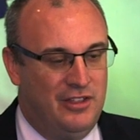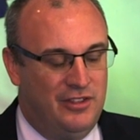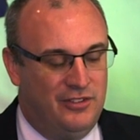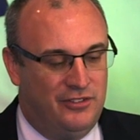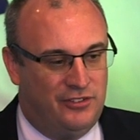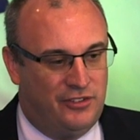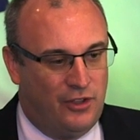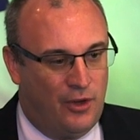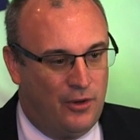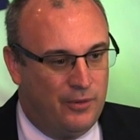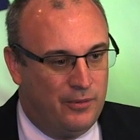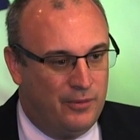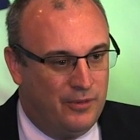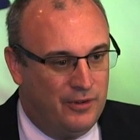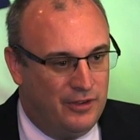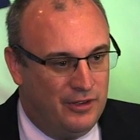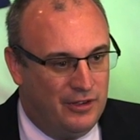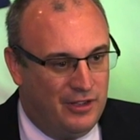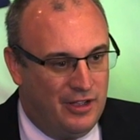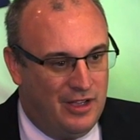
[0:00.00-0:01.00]
So
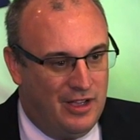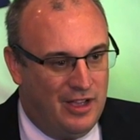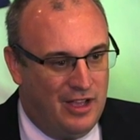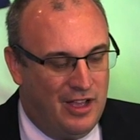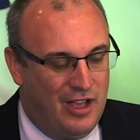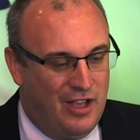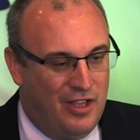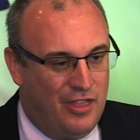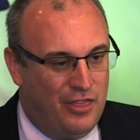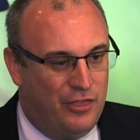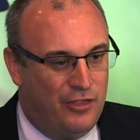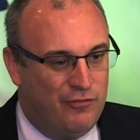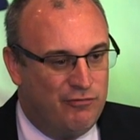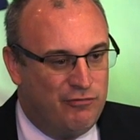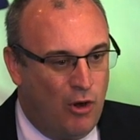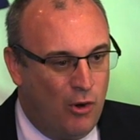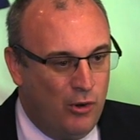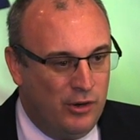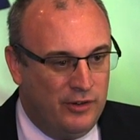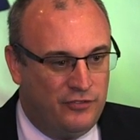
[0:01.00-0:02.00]
the
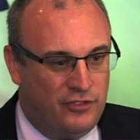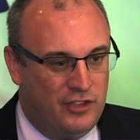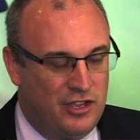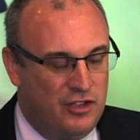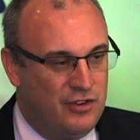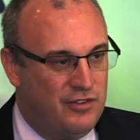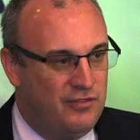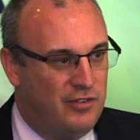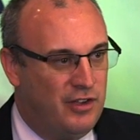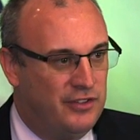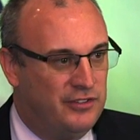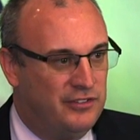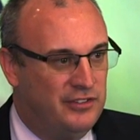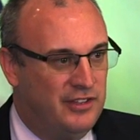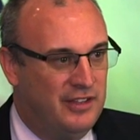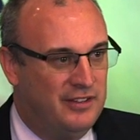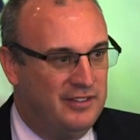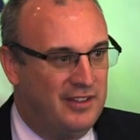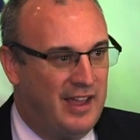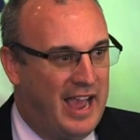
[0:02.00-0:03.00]
role of the
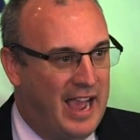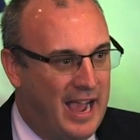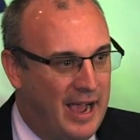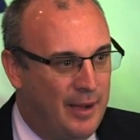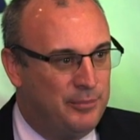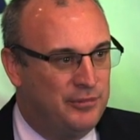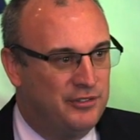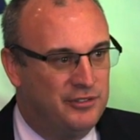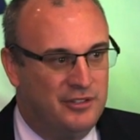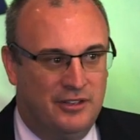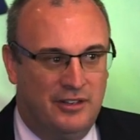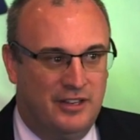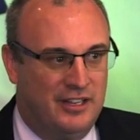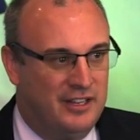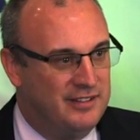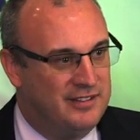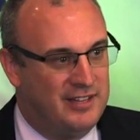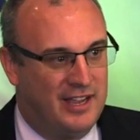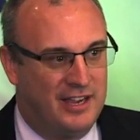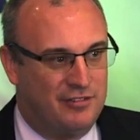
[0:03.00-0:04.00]
university is absolutely
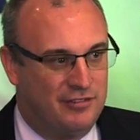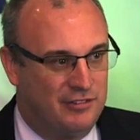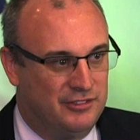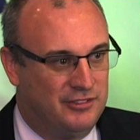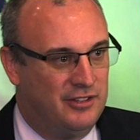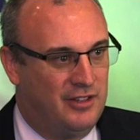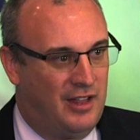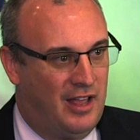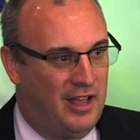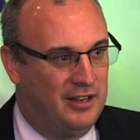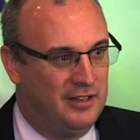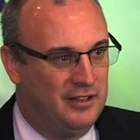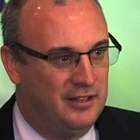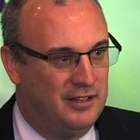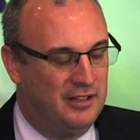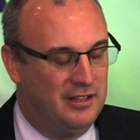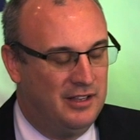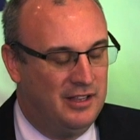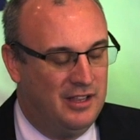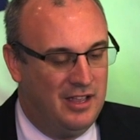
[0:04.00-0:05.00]
integral to that.
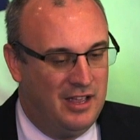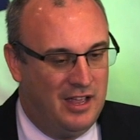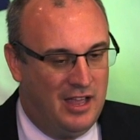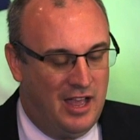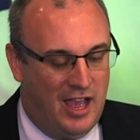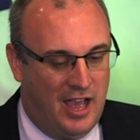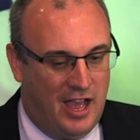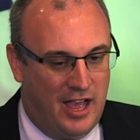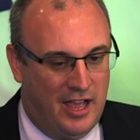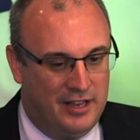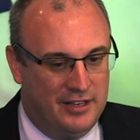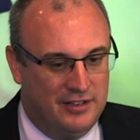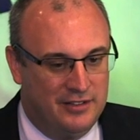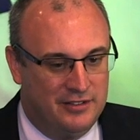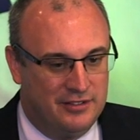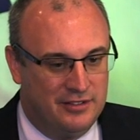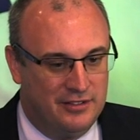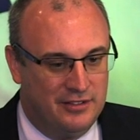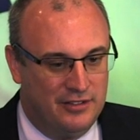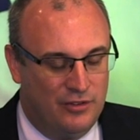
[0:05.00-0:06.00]

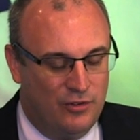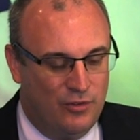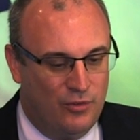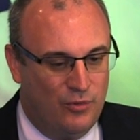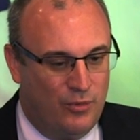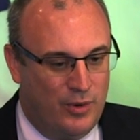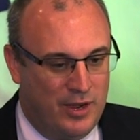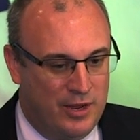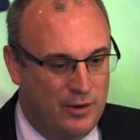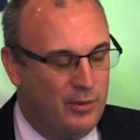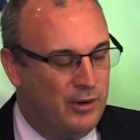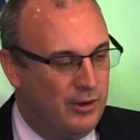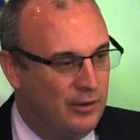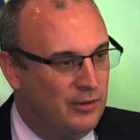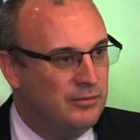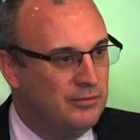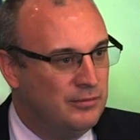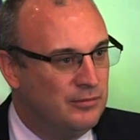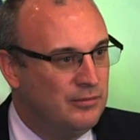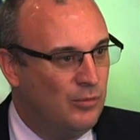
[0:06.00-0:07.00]
And we
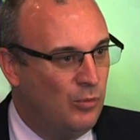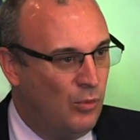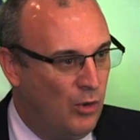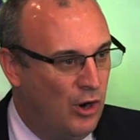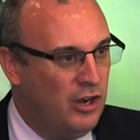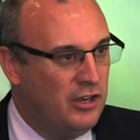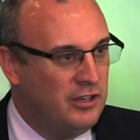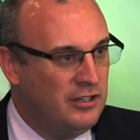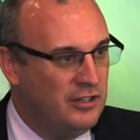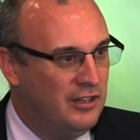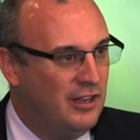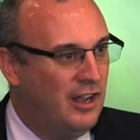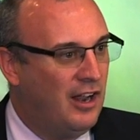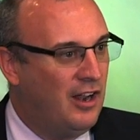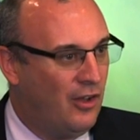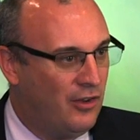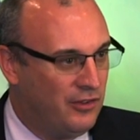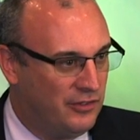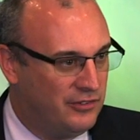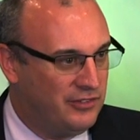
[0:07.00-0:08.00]
will work
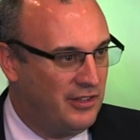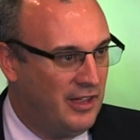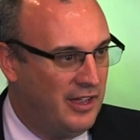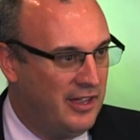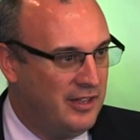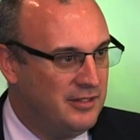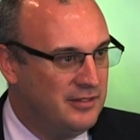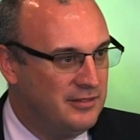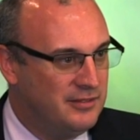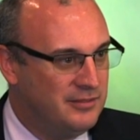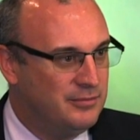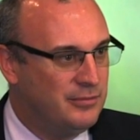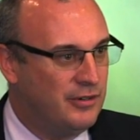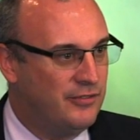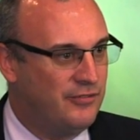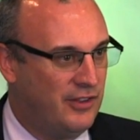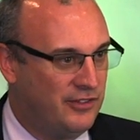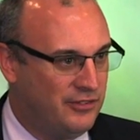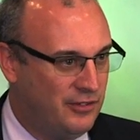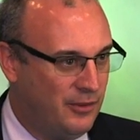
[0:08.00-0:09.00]
alongside
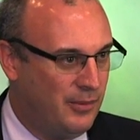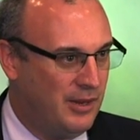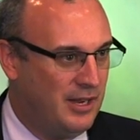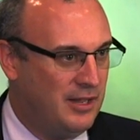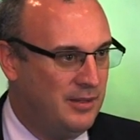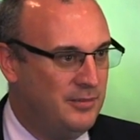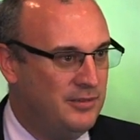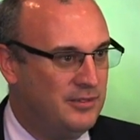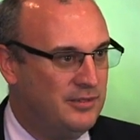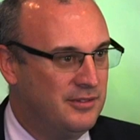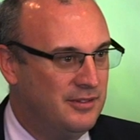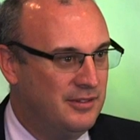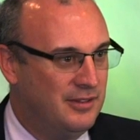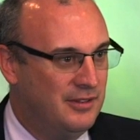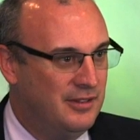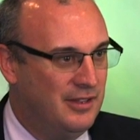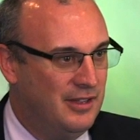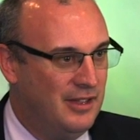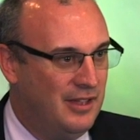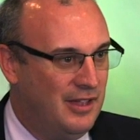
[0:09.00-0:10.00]
Professor Williams
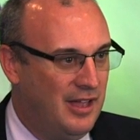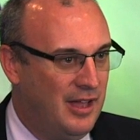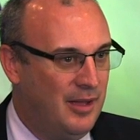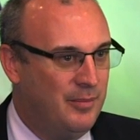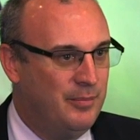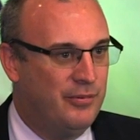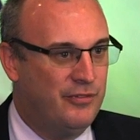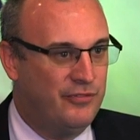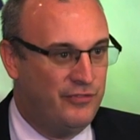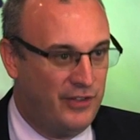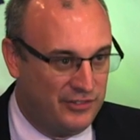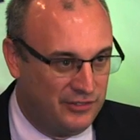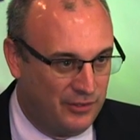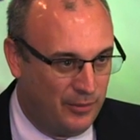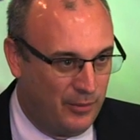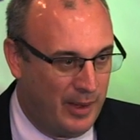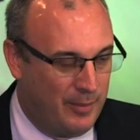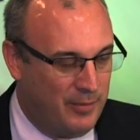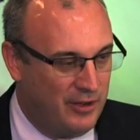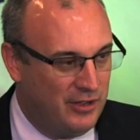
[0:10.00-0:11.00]
and Professor
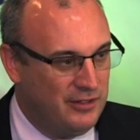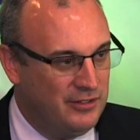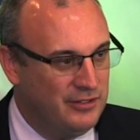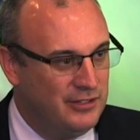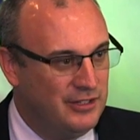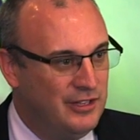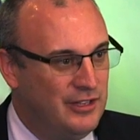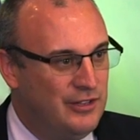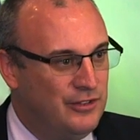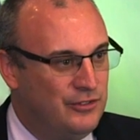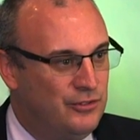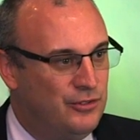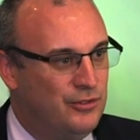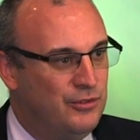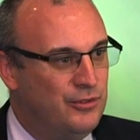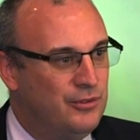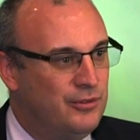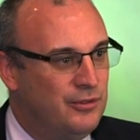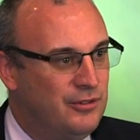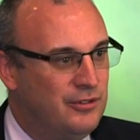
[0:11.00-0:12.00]
Weber
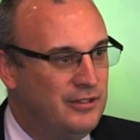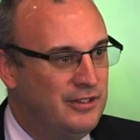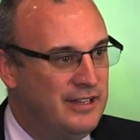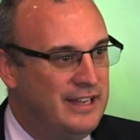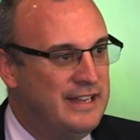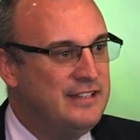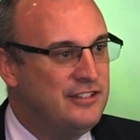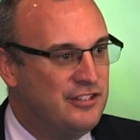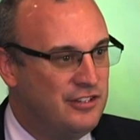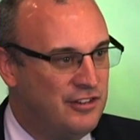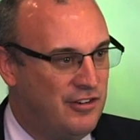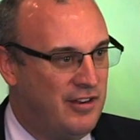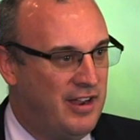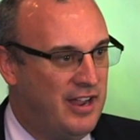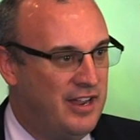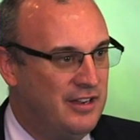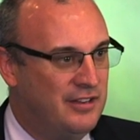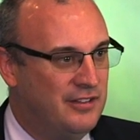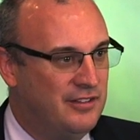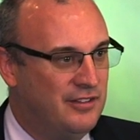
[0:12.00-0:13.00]
to
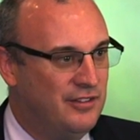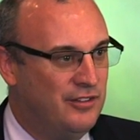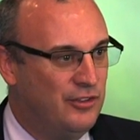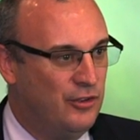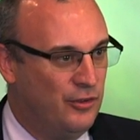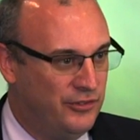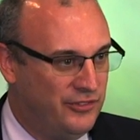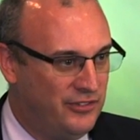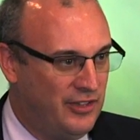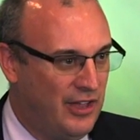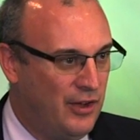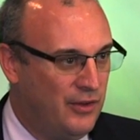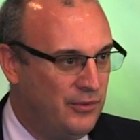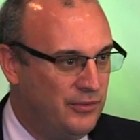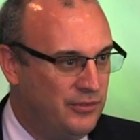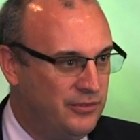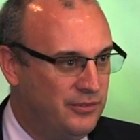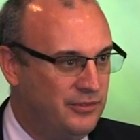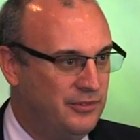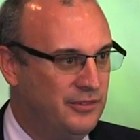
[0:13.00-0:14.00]
integrate
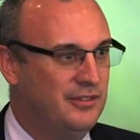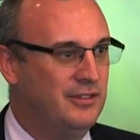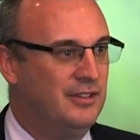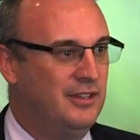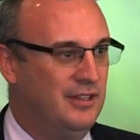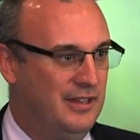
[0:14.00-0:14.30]
yourselves